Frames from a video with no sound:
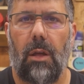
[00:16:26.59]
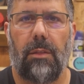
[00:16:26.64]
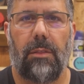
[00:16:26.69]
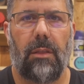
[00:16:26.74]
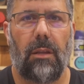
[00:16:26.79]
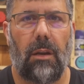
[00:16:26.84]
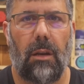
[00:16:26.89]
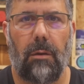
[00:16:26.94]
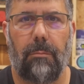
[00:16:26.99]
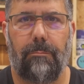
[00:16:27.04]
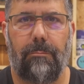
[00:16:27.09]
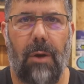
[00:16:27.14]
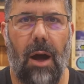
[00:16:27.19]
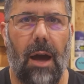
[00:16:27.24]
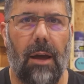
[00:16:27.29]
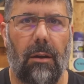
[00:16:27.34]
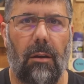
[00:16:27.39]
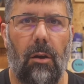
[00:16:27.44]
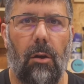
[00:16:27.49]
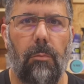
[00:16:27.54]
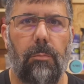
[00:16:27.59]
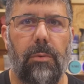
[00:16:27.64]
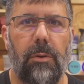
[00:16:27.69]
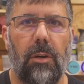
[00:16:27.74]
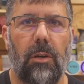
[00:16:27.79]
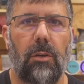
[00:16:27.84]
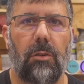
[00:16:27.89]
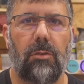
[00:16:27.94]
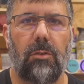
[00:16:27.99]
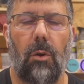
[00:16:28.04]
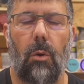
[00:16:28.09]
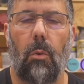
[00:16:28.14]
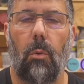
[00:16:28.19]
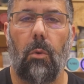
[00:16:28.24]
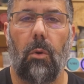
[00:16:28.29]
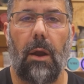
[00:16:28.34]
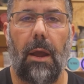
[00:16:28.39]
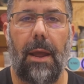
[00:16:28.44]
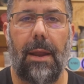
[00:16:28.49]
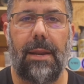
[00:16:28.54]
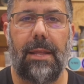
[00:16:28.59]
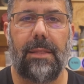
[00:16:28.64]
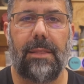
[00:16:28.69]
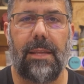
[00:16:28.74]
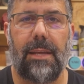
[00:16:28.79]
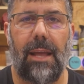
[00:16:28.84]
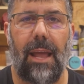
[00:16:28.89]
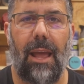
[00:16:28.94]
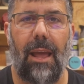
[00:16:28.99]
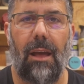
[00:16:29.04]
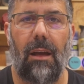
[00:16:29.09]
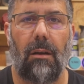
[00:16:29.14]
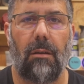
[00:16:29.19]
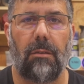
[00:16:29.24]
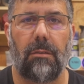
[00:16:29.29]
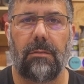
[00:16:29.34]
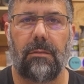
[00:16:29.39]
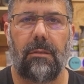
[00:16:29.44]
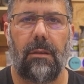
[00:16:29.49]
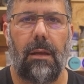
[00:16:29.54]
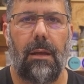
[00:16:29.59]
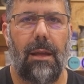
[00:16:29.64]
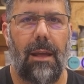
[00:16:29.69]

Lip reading: the little bottle openers or anything else,